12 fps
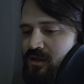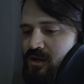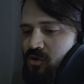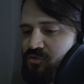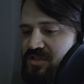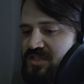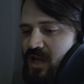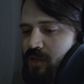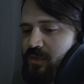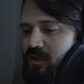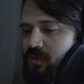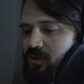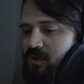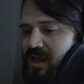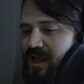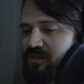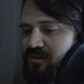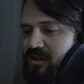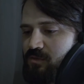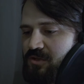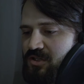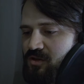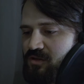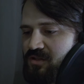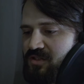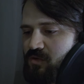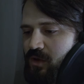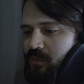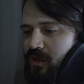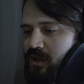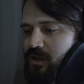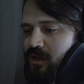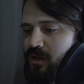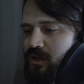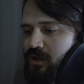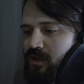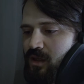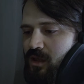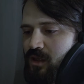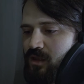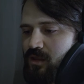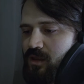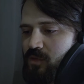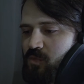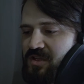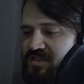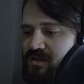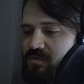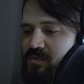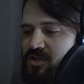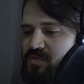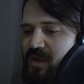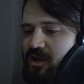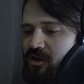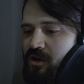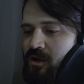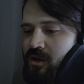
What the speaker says: only stopping when reality returned to him. It wasn't much better.